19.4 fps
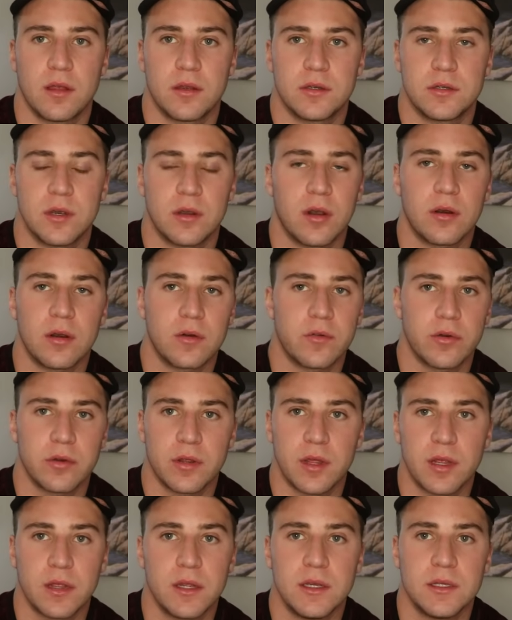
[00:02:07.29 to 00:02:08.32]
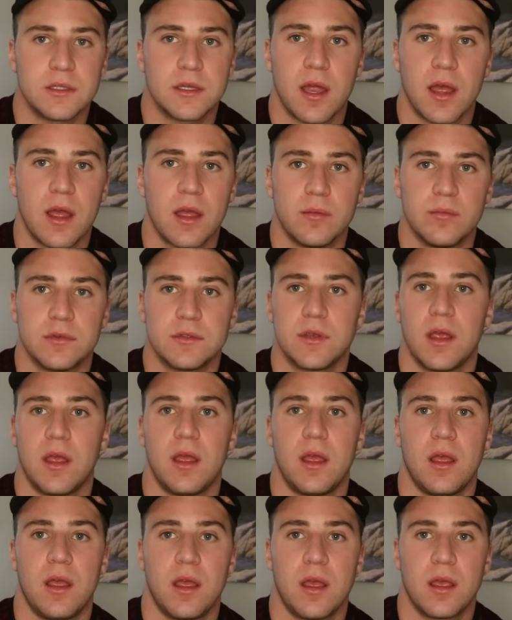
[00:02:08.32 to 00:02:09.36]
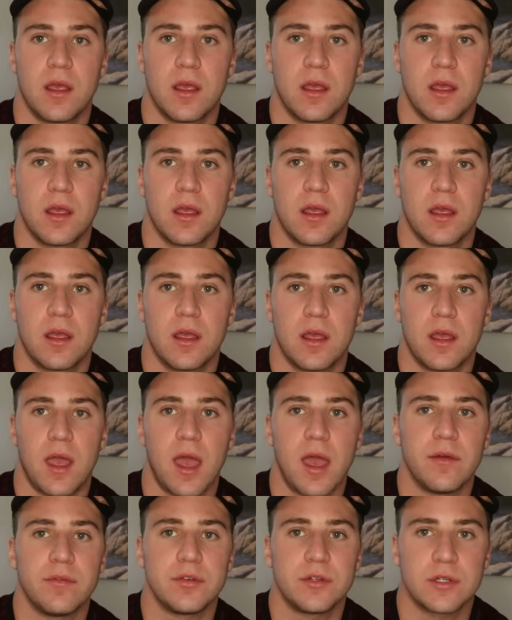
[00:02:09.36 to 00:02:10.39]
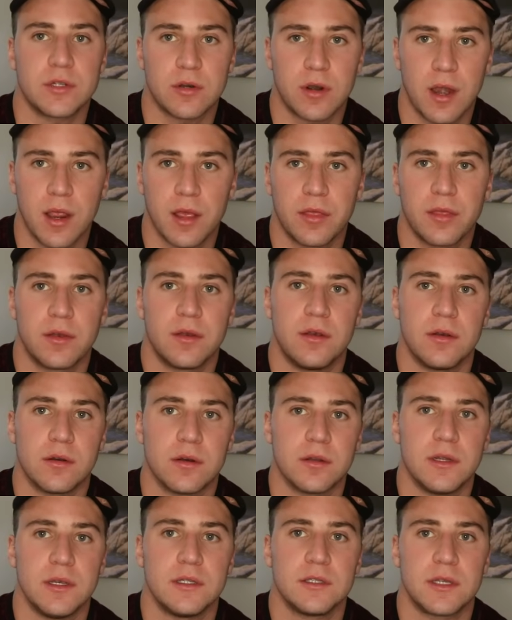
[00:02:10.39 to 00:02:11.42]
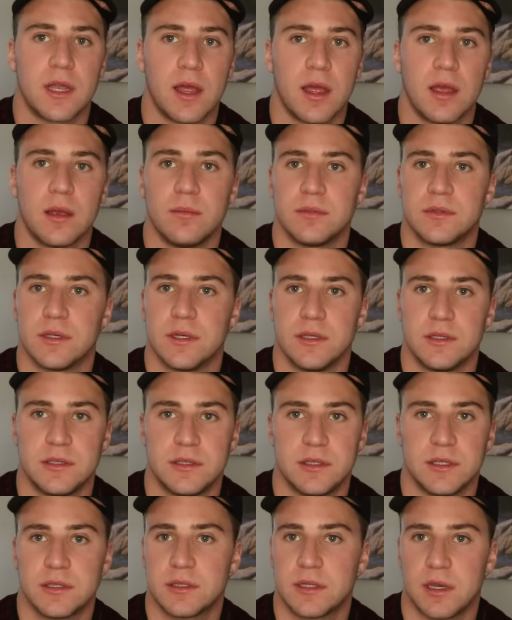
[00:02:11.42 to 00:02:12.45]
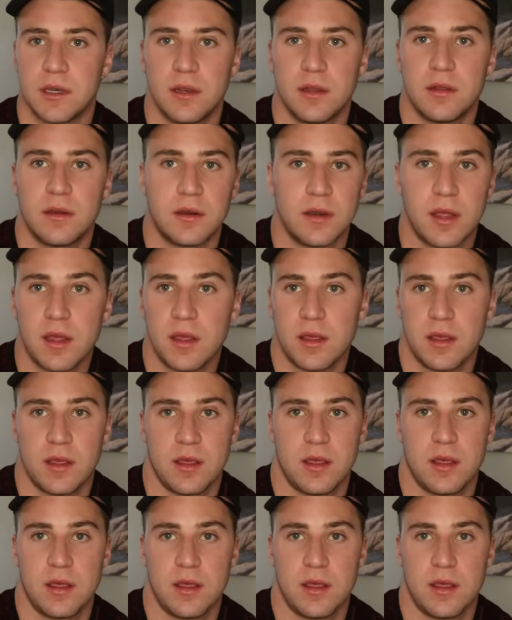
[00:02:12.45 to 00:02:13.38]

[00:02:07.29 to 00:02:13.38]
So don't overthink these times. Have strength during these times. It's just another day.